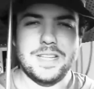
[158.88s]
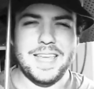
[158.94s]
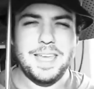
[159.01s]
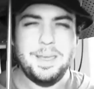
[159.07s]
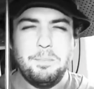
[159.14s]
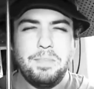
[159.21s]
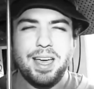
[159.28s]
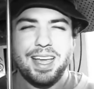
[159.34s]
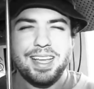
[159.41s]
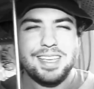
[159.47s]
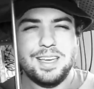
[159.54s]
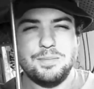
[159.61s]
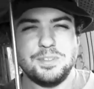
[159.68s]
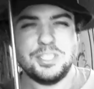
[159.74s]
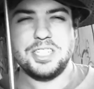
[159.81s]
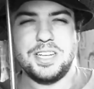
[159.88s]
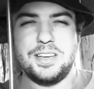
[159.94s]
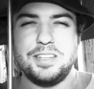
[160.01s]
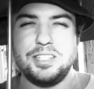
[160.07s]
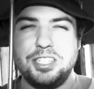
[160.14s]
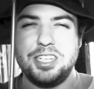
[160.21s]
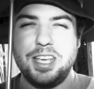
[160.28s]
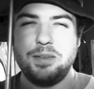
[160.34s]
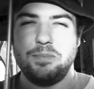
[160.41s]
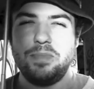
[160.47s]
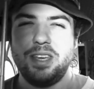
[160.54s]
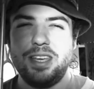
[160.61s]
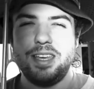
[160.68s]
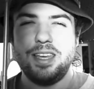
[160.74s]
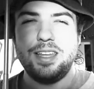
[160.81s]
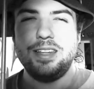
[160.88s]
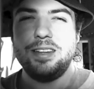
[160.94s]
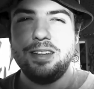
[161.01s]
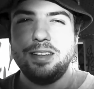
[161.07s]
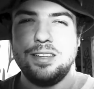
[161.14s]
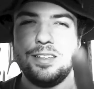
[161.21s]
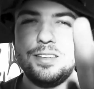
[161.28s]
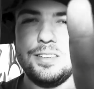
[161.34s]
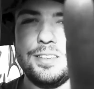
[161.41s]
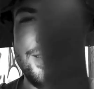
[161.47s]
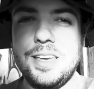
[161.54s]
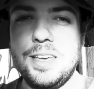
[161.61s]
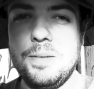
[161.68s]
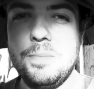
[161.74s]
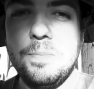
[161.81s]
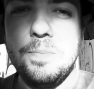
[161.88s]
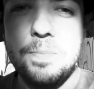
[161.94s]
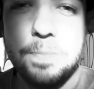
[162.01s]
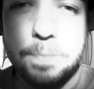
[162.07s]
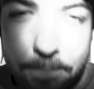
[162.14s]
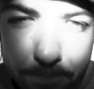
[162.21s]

Playing backgammon, shouting checkmate, endgame.